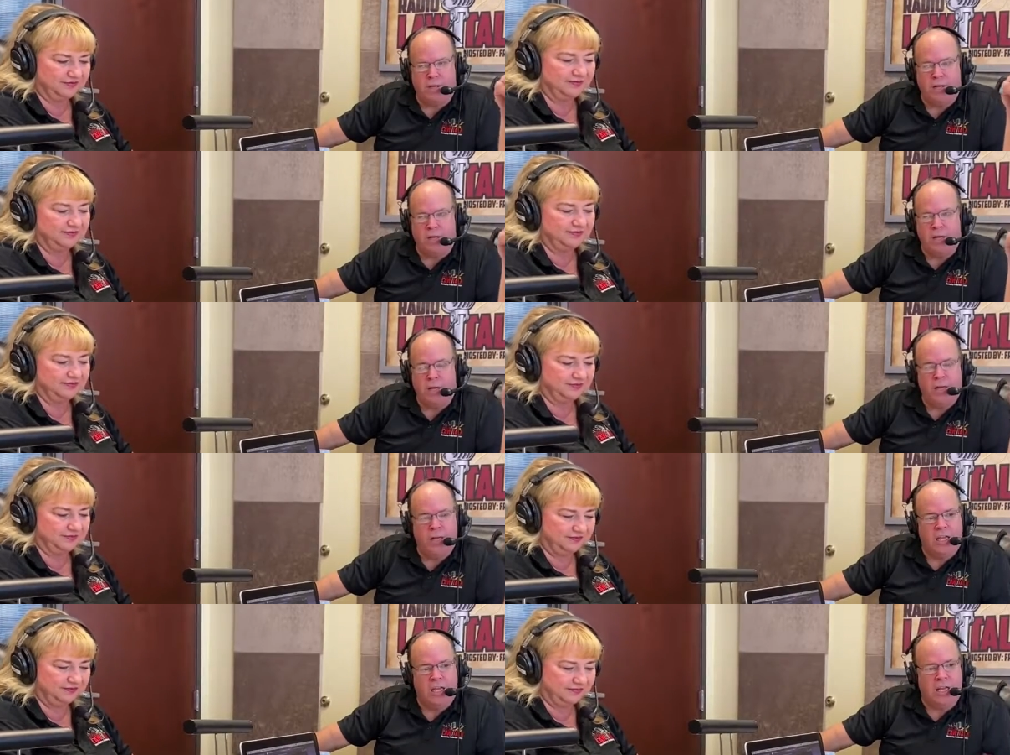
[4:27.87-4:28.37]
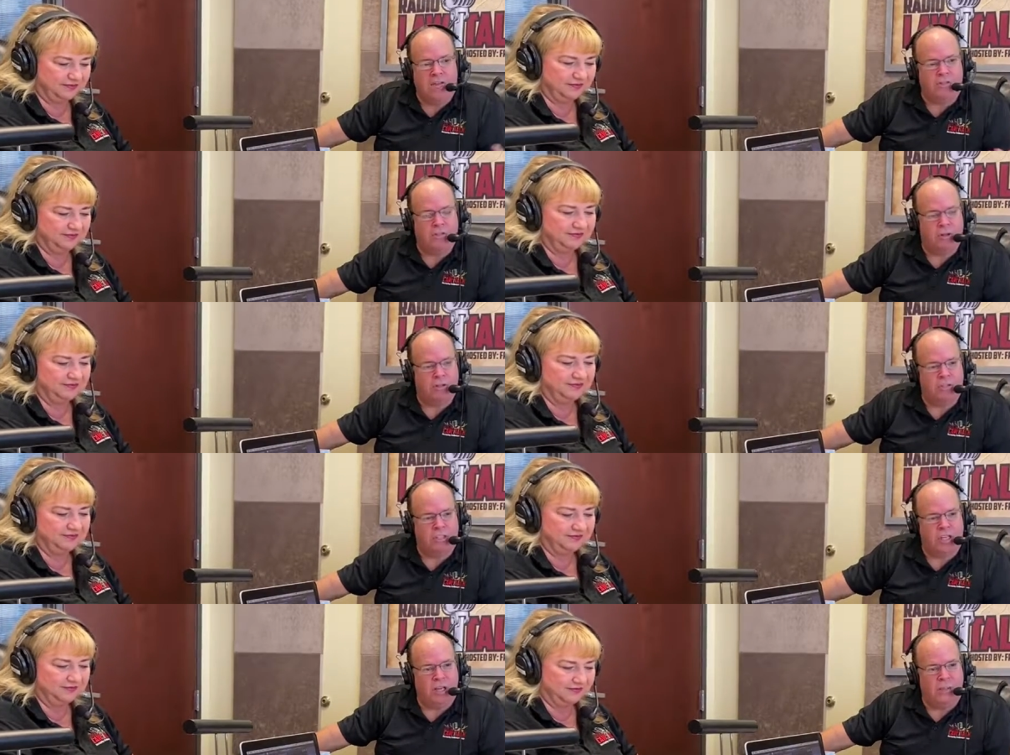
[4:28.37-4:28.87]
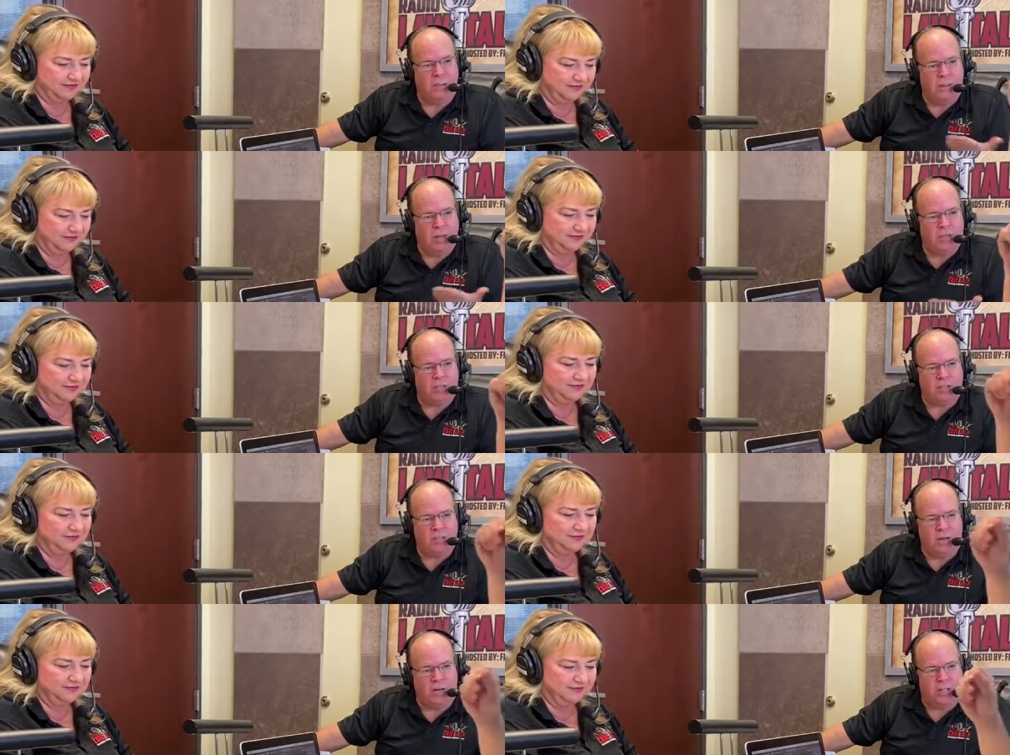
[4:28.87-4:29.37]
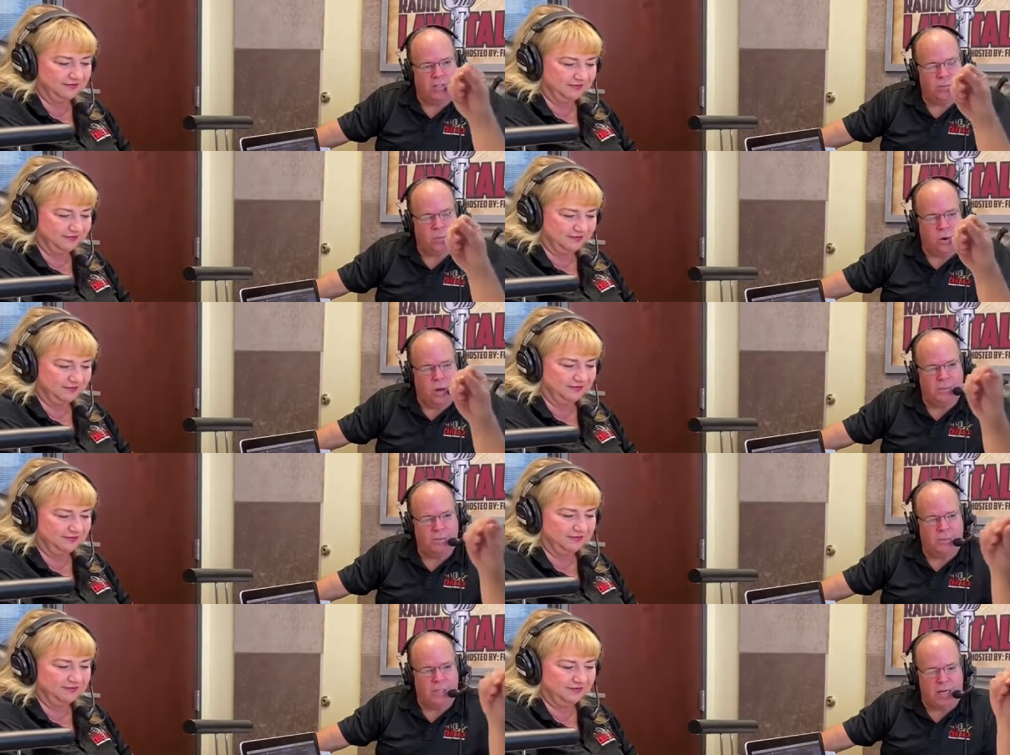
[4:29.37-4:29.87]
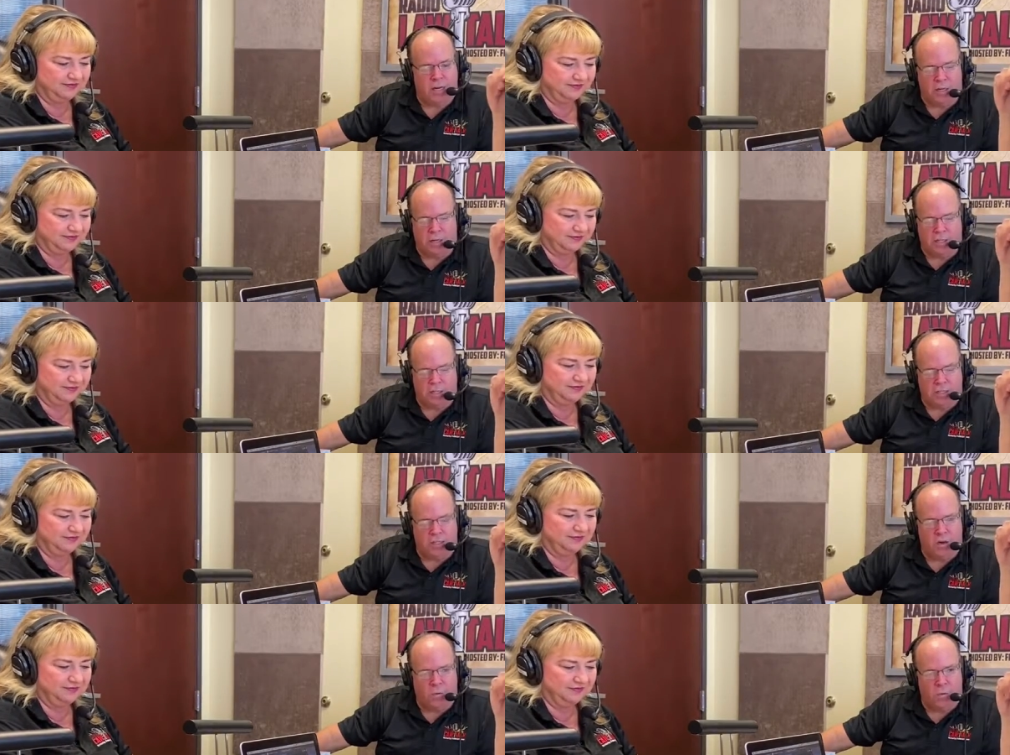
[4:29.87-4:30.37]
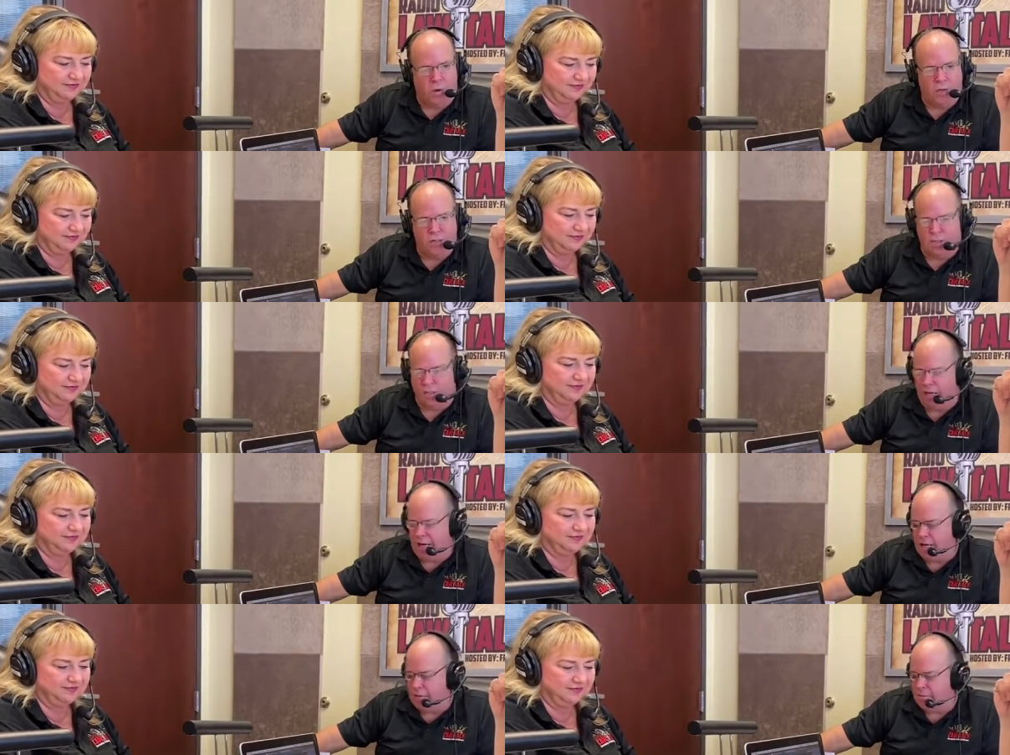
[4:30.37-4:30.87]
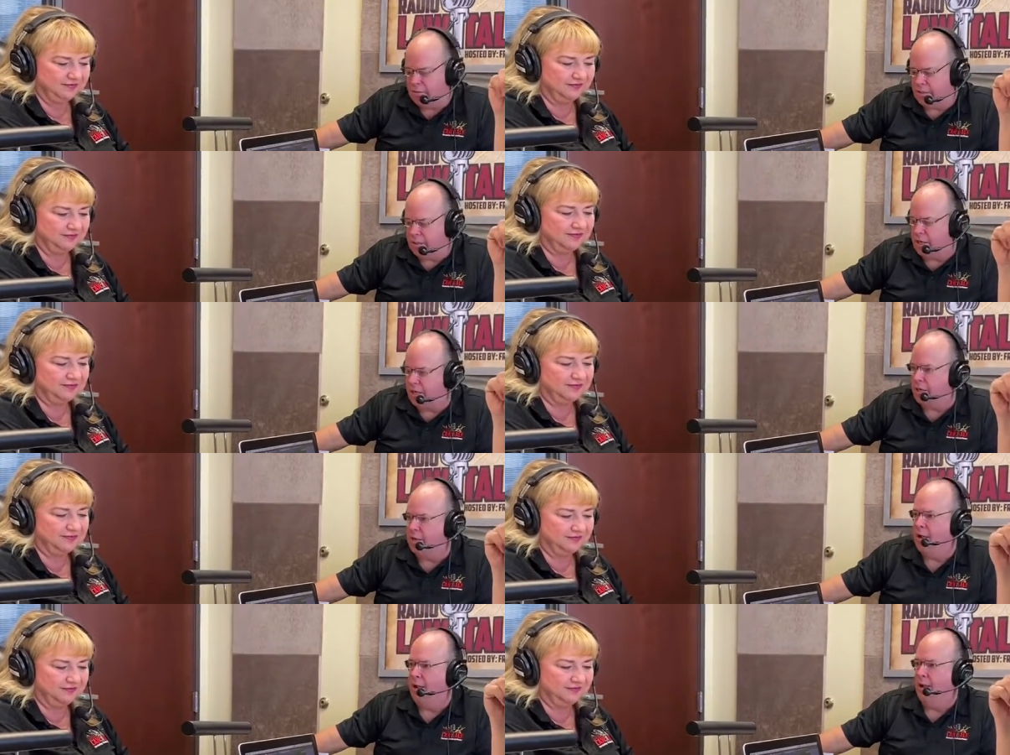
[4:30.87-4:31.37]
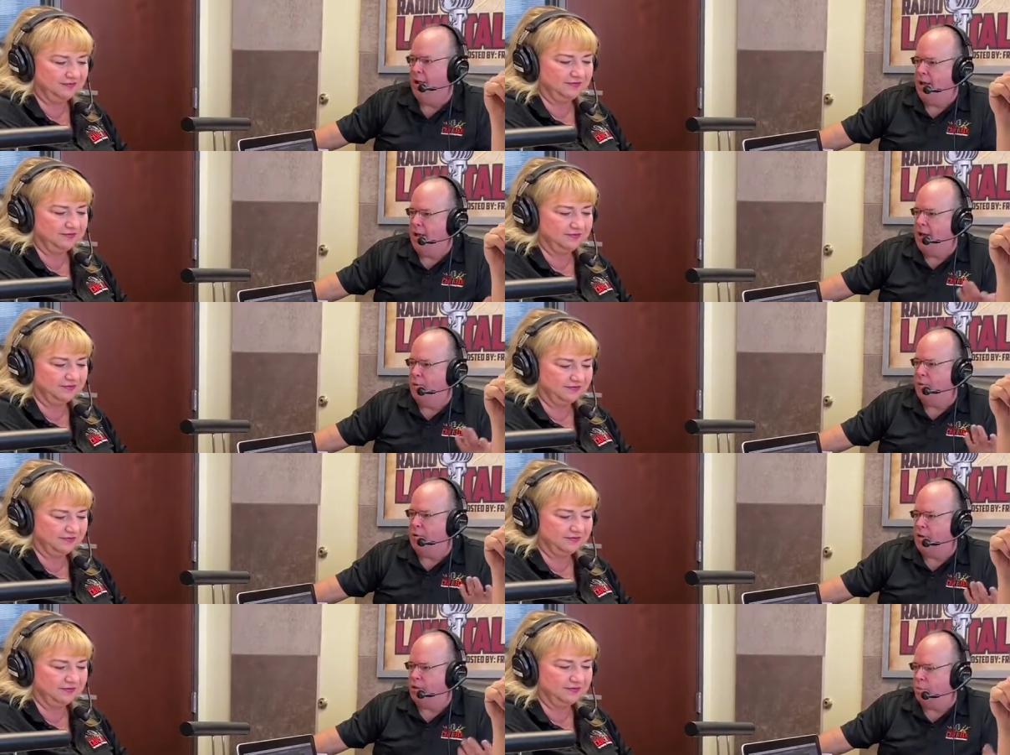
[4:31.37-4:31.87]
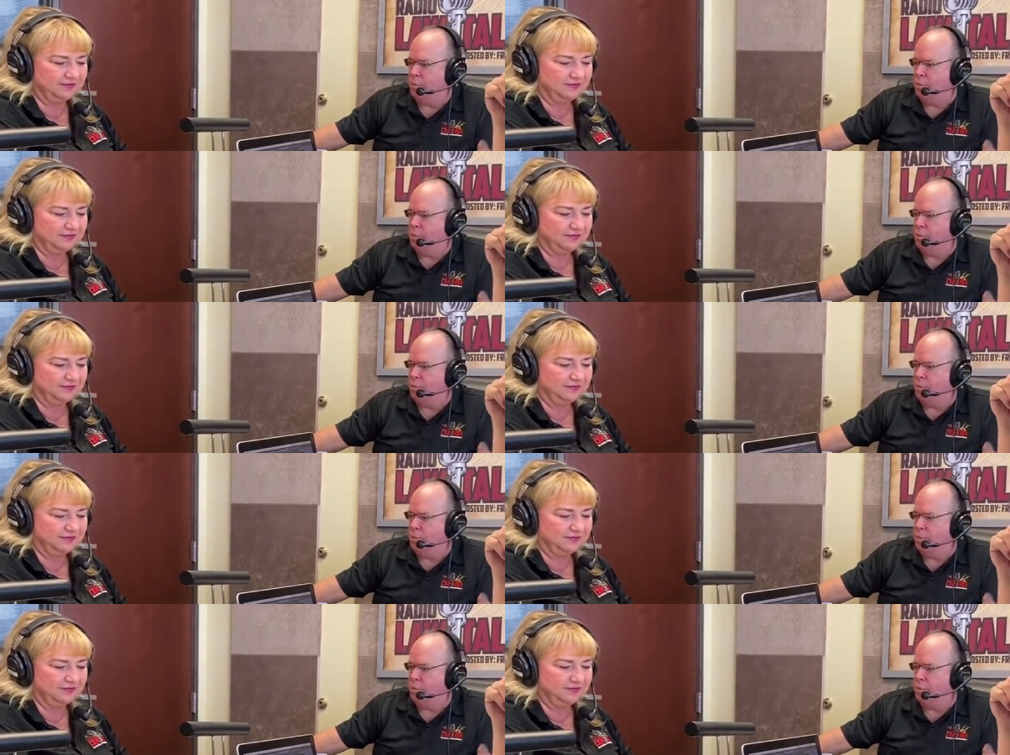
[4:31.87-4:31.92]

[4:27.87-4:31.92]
Speaker 1: million, even though CBS on its website, at least at one time, said, "Hey,